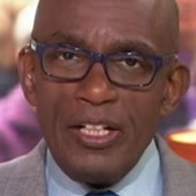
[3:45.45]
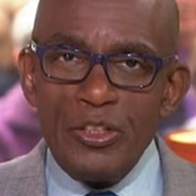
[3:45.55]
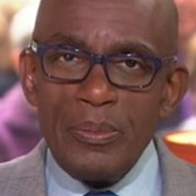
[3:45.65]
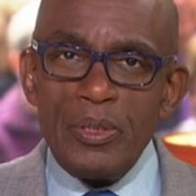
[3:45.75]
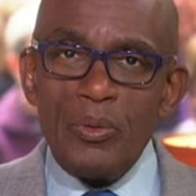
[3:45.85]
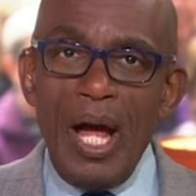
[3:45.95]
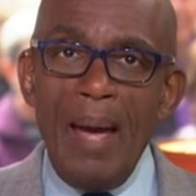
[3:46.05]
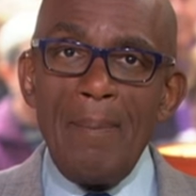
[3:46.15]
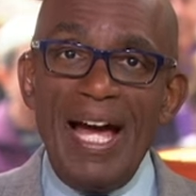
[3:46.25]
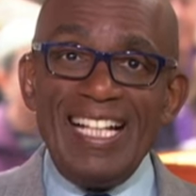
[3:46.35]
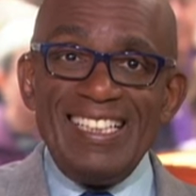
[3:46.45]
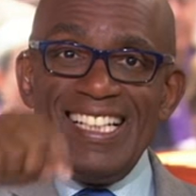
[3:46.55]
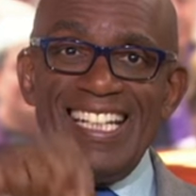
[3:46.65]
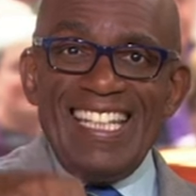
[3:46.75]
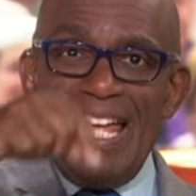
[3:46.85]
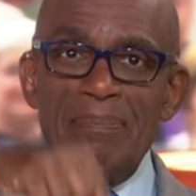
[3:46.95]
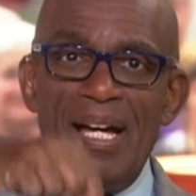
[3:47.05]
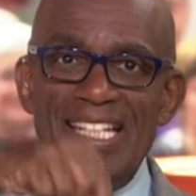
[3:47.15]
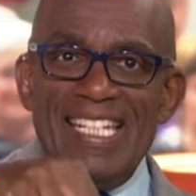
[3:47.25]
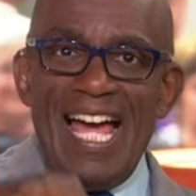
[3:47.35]
Subscribe by clicking that
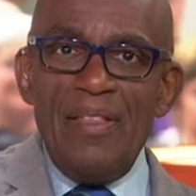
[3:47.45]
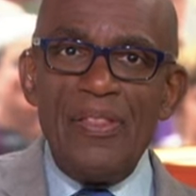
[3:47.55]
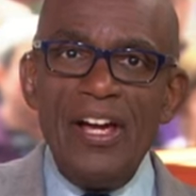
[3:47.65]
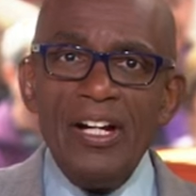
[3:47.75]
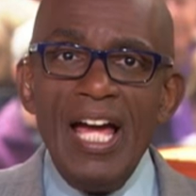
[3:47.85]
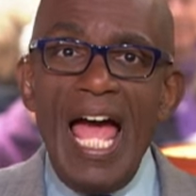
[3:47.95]
button down there